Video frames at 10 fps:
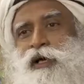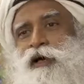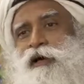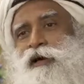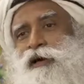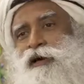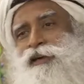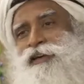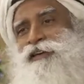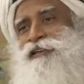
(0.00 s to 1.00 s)

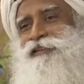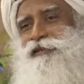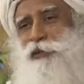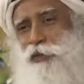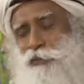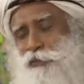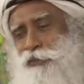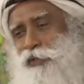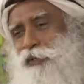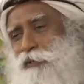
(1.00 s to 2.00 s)
no,
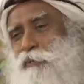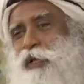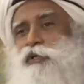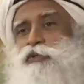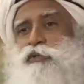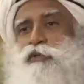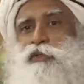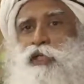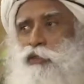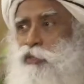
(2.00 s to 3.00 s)
but
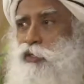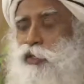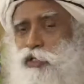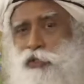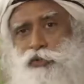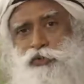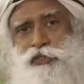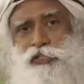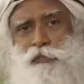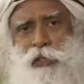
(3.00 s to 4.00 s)
can you learn to use
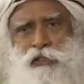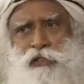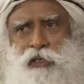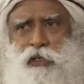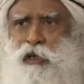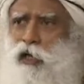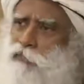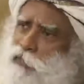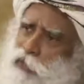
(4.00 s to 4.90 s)
this better? Are we